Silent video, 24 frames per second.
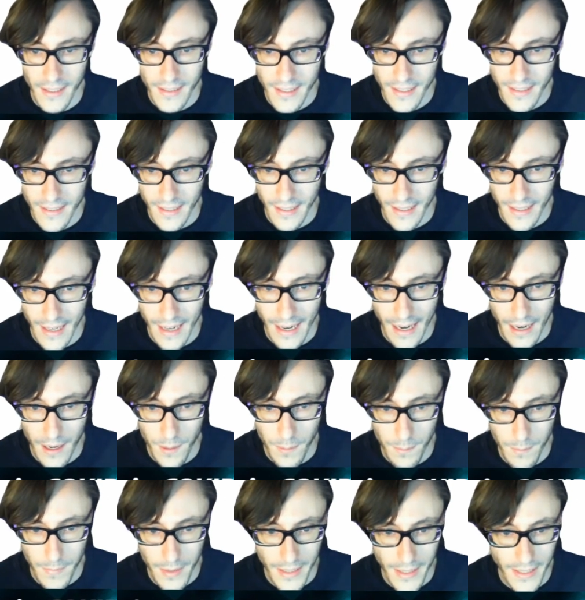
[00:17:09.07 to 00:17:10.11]
actually say how
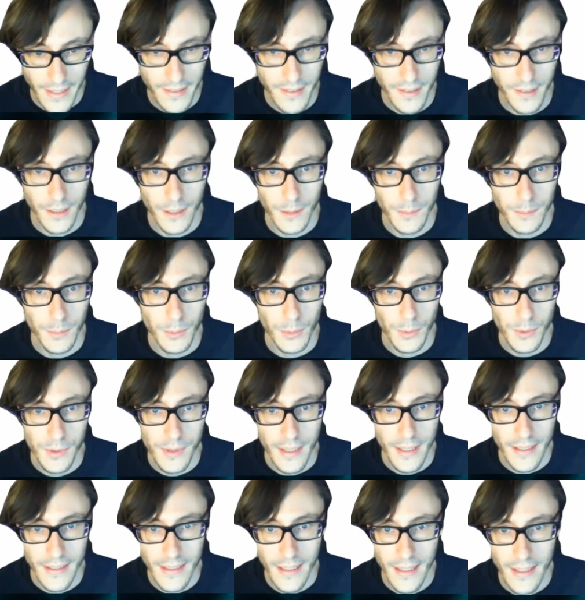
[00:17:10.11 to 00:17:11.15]
many samples
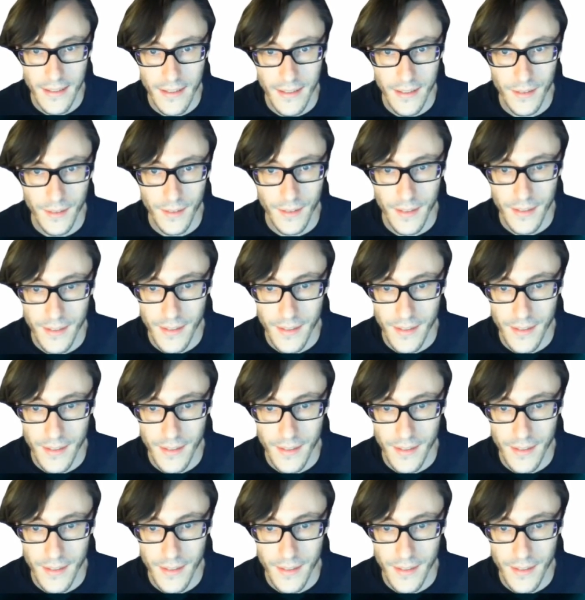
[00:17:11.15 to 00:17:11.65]
they tested on